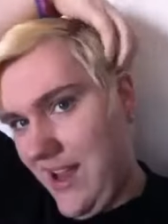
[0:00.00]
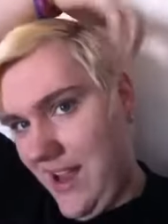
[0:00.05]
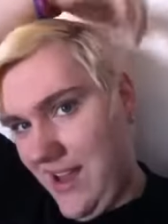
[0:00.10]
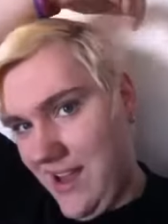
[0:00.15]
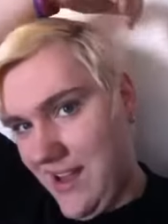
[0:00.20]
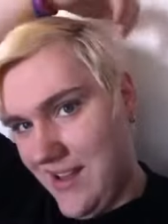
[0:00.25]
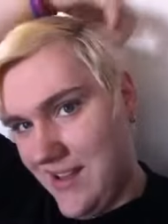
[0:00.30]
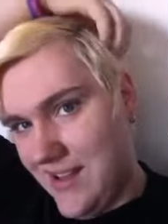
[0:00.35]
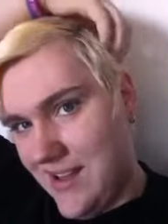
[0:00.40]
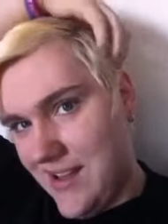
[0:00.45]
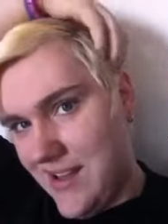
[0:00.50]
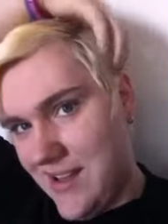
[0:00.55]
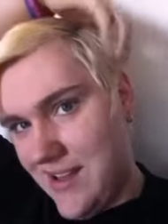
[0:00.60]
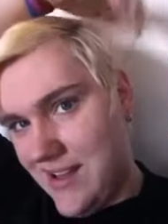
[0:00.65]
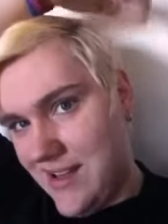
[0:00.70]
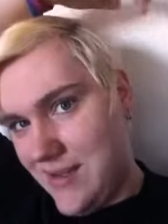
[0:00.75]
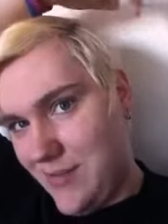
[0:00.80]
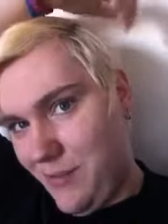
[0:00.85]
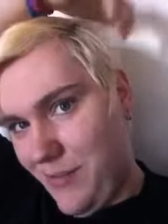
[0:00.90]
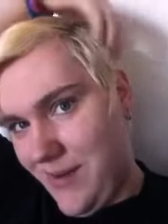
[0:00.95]
yeah
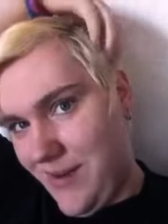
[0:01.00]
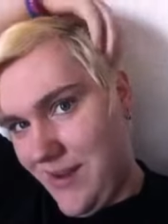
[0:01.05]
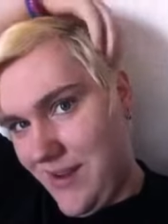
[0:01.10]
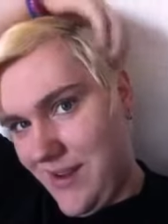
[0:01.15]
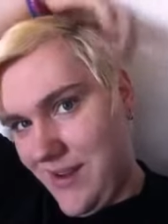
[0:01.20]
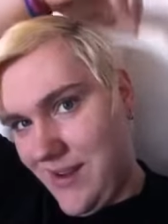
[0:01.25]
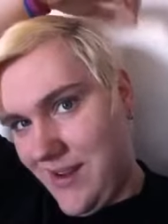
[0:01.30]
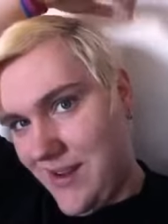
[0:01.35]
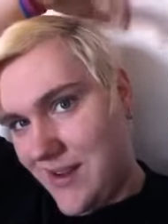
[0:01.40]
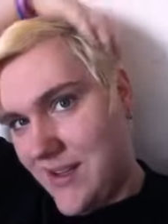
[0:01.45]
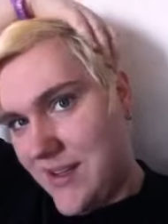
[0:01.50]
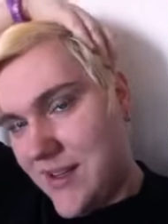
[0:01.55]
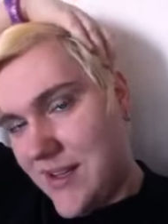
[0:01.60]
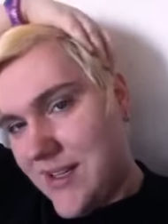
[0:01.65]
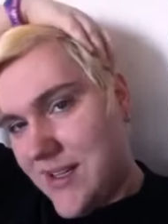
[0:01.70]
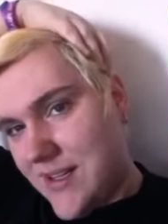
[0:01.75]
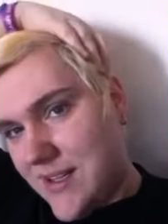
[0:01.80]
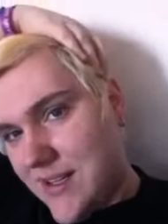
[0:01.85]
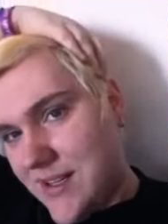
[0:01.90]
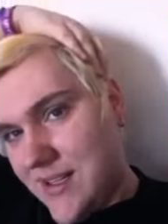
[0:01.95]
and this bit here
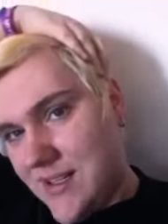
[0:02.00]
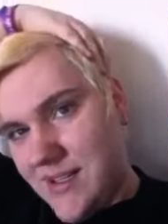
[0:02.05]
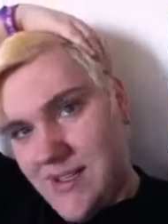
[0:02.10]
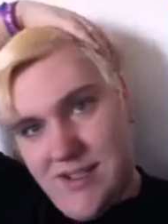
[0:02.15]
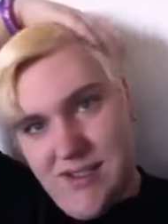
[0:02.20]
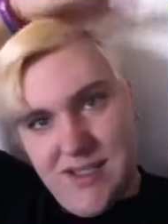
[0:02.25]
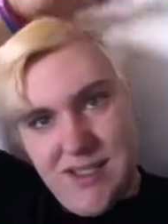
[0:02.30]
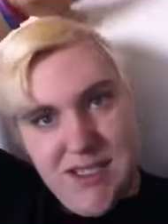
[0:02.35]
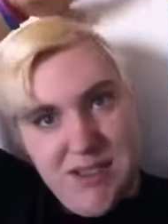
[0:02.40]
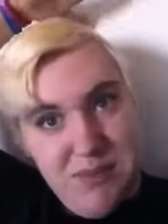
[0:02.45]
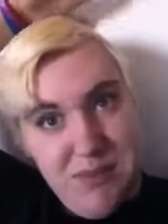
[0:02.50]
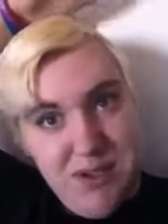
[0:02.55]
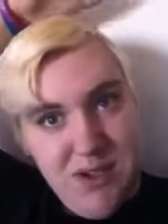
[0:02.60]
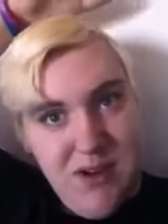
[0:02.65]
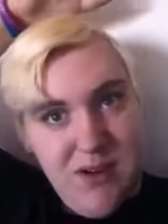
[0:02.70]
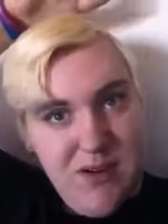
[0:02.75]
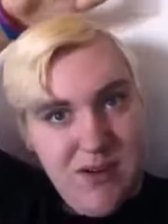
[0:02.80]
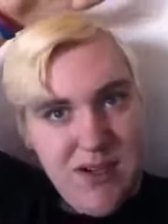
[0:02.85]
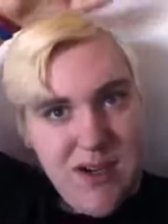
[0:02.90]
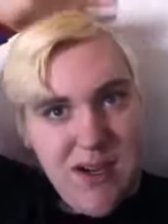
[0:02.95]
and I can't get them to
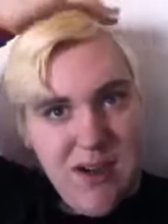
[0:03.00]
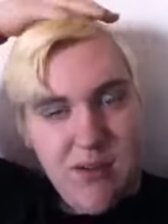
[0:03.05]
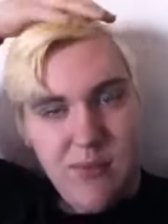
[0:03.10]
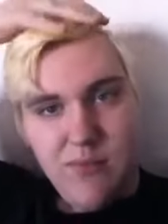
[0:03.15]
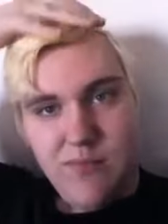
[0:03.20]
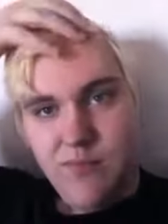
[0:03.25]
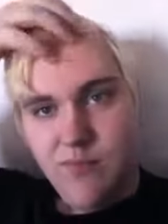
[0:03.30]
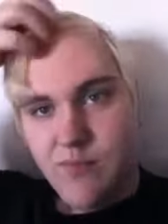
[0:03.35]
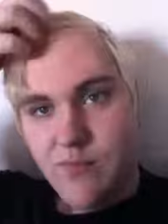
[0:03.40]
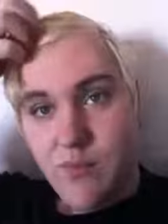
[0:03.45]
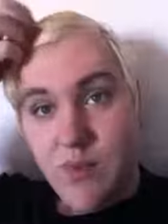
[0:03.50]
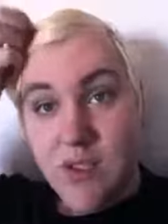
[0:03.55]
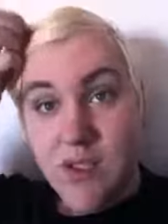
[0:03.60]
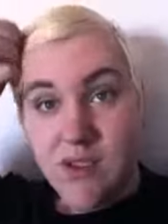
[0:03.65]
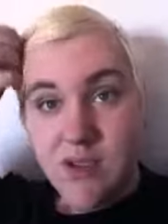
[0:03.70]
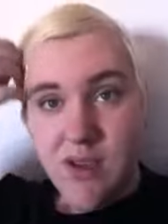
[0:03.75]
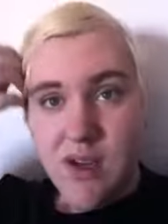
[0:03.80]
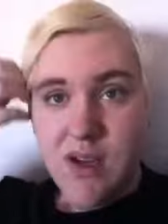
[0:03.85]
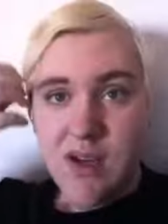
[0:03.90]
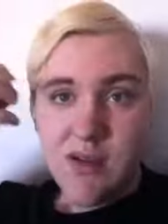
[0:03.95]
go down this
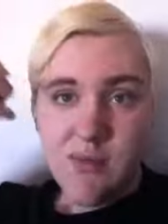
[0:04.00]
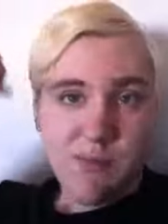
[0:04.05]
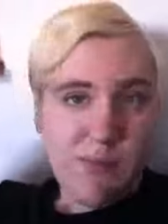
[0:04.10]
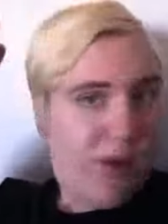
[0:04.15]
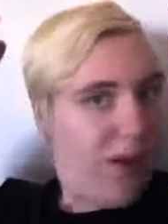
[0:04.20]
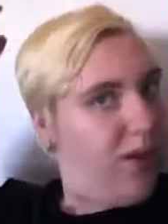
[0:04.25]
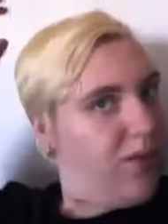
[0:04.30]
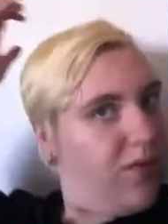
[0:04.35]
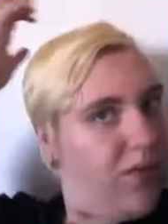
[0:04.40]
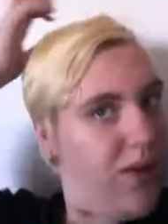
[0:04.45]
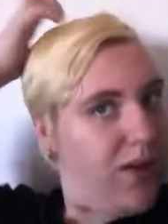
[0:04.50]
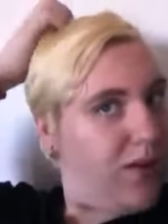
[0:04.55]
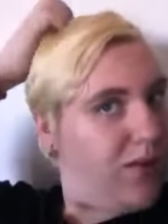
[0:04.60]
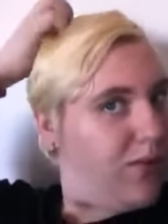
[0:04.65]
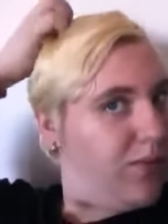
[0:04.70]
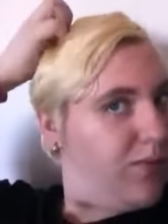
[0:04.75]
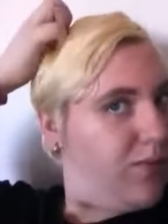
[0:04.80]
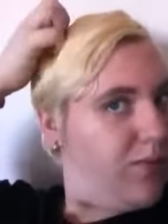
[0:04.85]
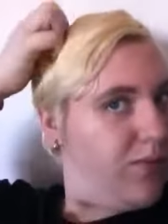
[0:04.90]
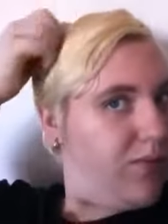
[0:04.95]
side
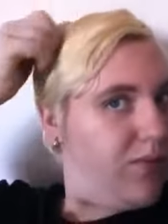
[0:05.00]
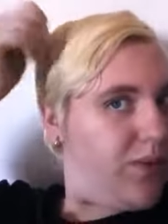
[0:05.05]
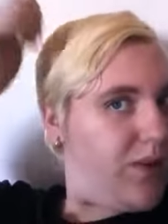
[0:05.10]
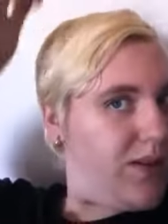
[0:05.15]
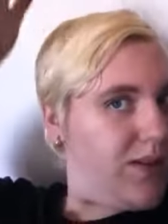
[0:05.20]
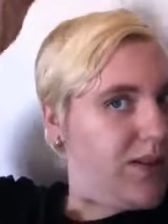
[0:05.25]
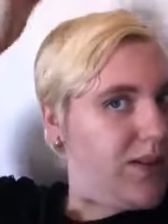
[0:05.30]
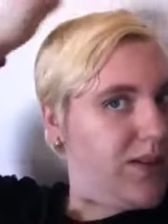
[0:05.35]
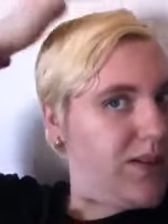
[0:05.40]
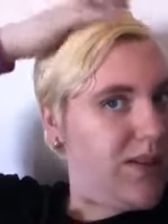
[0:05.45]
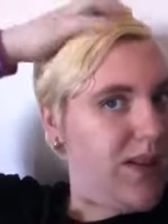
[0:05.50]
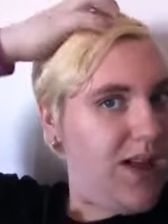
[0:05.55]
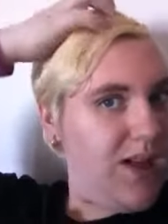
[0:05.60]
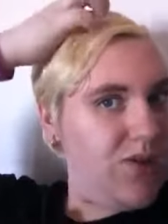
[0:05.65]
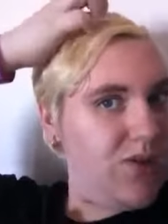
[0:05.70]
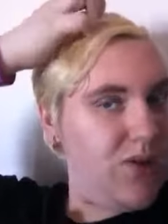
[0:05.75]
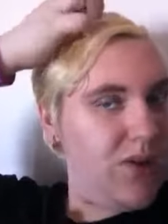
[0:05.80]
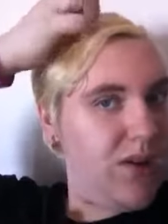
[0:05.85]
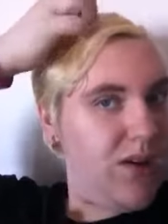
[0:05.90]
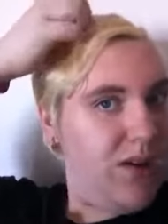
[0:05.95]
perfect because it's
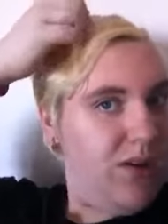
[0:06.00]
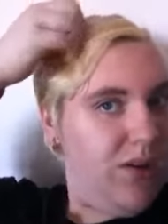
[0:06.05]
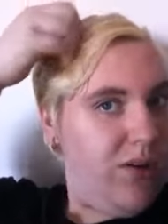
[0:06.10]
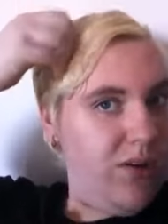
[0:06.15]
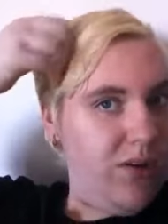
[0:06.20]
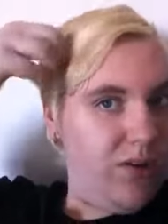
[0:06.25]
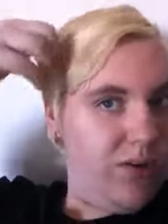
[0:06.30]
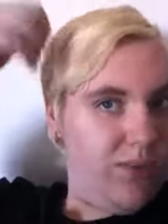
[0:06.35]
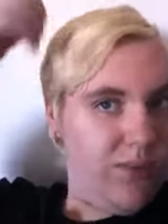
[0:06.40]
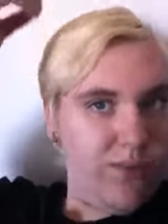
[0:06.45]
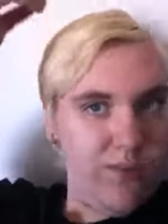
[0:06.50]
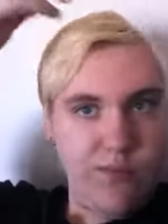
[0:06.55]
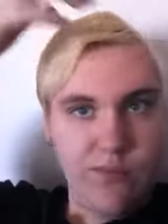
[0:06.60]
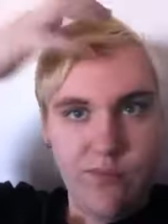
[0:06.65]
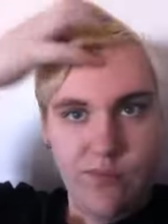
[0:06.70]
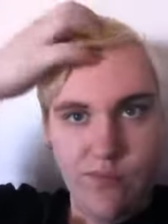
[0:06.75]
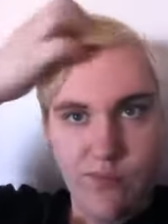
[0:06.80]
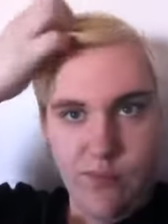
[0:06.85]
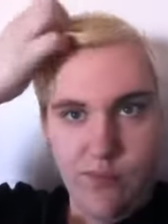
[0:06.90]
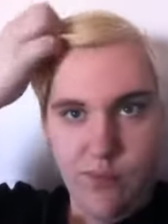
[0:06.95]
naturally long
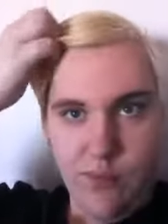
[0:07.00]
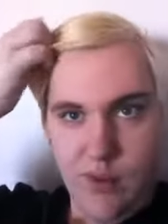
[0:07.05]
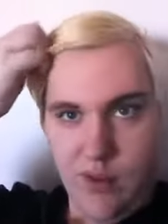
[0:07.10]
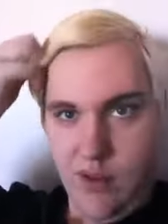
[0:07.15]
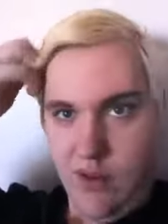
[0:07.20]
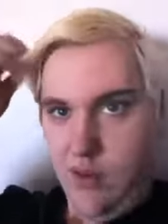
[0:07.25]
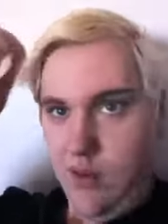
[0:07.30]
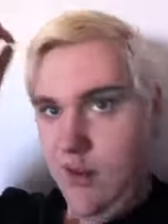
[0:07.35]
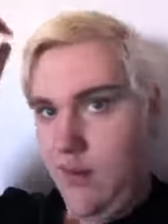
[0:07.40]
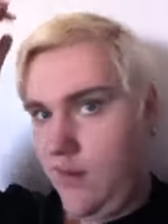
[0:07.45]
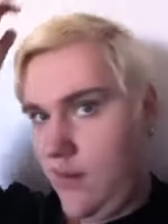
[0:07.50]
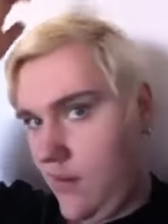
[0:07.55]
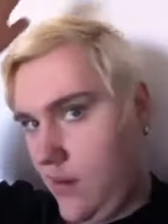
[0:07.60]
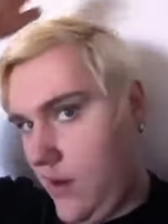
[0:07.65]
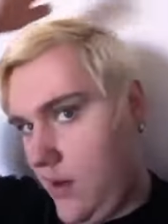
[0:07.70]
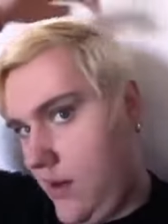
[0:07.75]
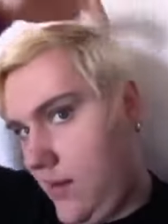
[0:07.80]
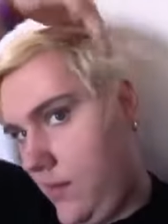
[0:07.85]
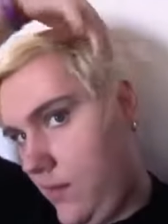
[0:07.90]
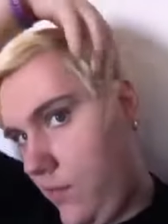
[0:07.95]
but this
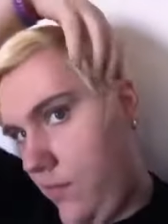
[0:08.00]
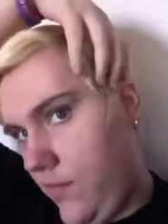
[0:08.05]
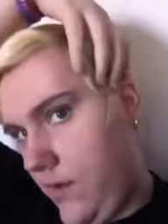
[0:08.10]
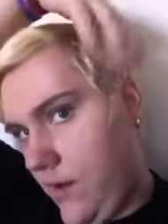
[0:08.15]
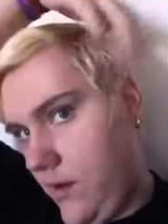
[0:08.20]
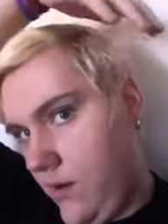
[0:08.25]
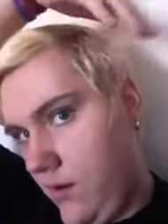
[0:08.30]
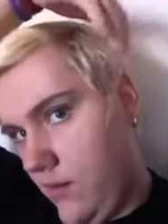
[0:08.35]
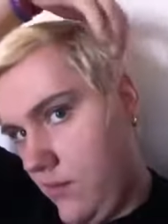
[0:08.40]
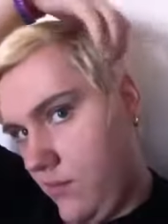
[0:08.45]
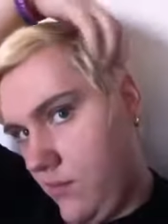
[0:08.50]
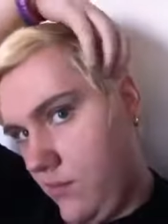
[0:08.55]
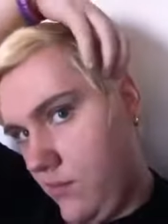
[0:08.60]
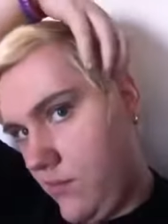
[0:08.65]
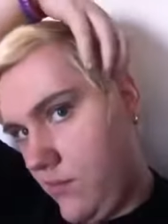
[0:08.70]
side is thinner